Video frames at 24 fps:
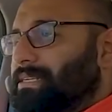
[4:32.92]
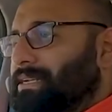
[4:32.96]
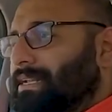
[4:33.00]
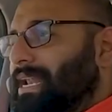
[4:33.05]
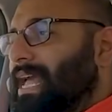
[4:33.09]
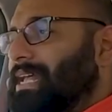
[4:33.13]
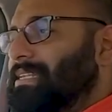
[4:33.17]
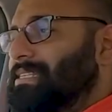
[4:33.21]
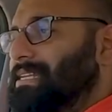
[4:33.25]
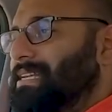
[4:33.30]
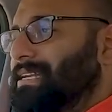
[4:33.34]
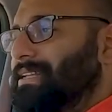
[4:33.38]
and
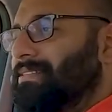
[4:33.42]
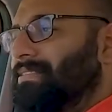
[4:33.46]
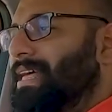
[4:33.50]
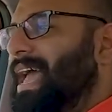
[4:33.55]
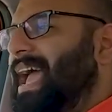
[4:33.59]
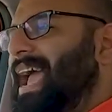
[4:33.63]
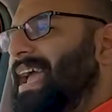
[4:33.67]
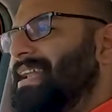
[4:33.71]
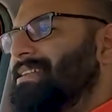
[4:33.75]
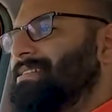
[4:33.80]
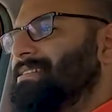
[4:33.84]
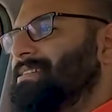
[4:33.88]
classic,
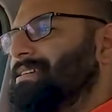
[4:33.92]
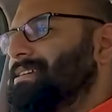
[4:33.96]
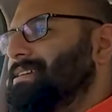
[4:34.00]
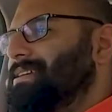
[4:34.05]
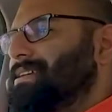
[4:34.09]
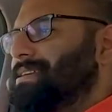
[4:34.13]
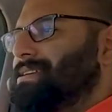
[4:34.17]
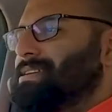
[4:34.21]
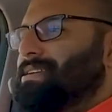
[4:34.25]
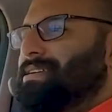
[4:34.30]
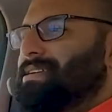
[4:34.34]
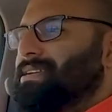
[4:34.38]
that
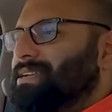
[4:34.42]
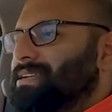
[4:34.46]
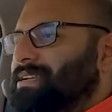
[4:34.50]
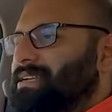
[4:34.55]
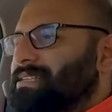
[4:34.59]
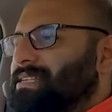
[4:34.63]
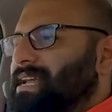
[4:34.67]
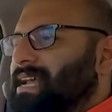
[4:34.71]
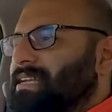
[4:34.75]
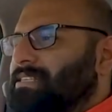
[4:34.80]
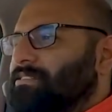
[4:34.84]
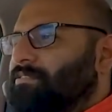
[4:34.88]

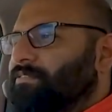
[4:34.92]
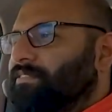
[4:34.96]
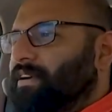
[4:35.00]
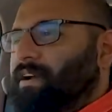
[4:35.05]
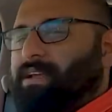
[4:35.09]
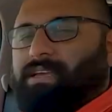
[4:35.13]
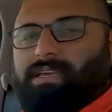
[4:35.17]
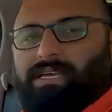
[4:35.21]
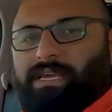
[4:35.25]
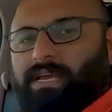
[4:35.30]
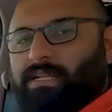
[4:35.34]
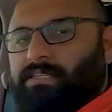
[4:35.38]
is as
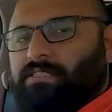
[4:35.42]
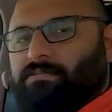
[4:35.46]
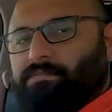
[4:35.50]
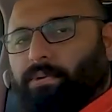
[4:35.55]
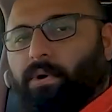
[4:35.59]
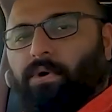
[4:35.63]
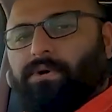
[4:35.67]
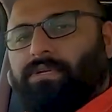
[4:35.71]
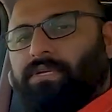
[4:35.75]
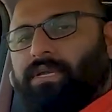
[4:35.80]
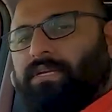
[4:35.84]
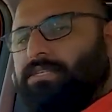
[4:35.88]
funky and
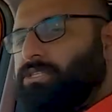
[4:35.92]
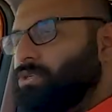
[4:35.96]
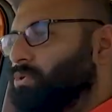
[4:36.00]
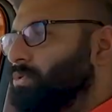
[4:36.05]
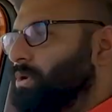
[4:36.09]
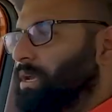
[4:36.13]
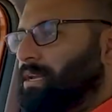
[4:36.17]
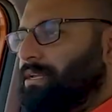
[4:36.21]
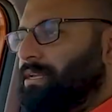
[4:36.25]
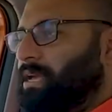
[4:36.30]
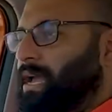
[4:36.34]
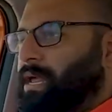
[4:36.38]
sporty as you
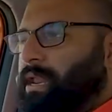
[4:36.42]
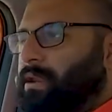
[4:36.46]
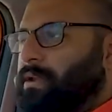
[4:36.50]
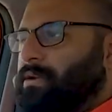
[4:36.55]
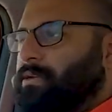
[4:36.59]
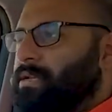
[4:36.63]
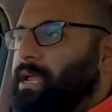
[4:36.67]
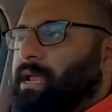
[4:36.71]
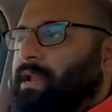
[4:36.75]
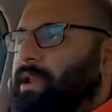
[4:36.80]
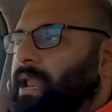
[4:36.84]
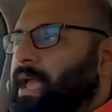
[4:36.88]
can get on
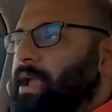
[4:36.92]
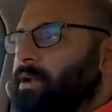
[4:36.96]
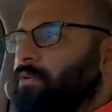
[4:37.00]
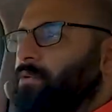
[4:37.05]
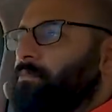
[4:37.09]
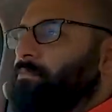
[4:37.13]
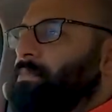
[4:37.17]
the 10 lakh